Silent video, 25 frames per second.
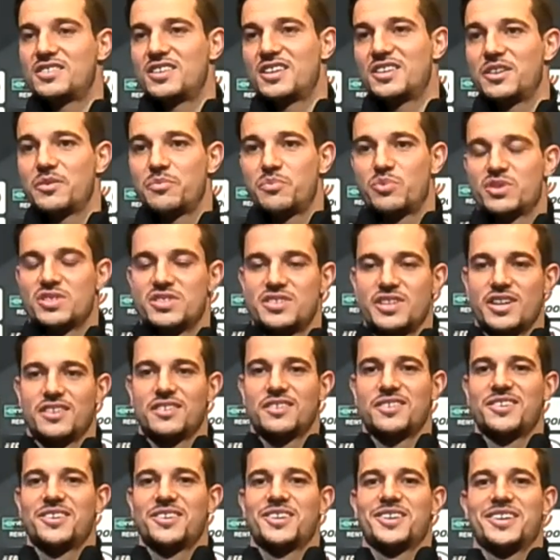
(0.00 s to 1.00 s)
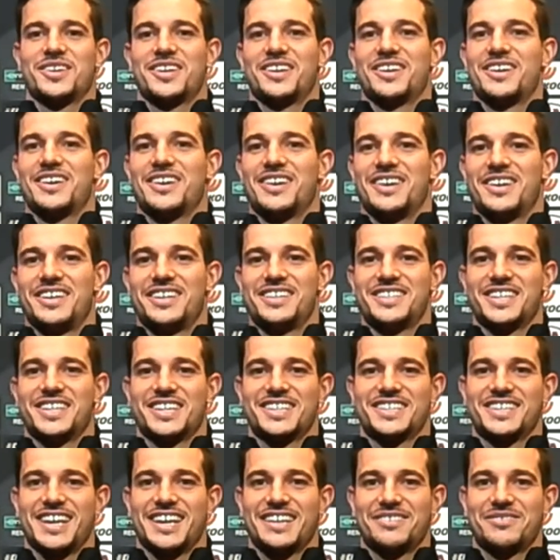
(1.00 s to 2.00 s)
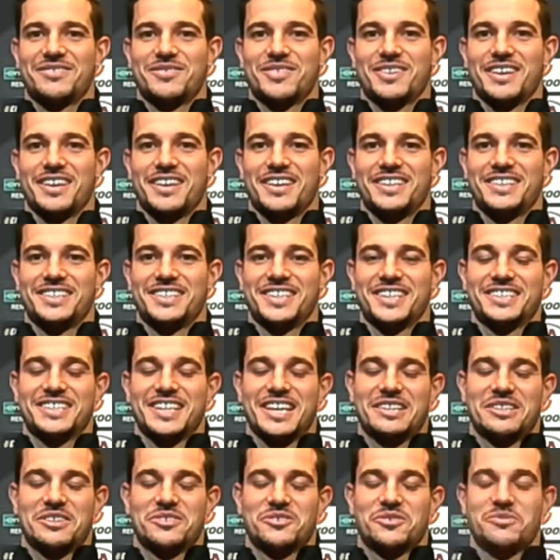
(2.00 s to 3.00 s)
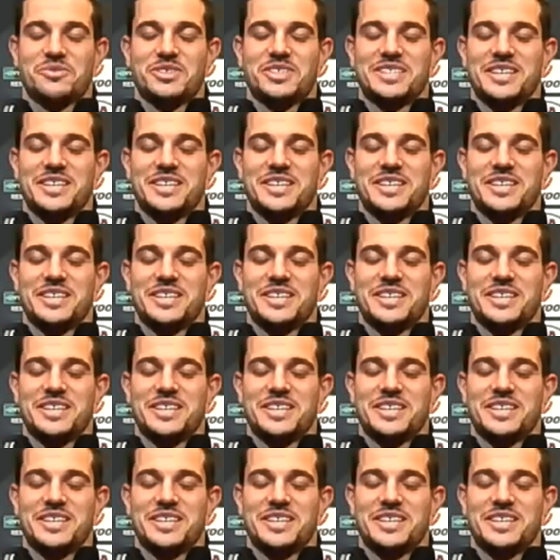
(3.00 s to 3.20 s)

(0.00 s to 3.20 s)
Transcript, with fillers: 100%. It's exciting to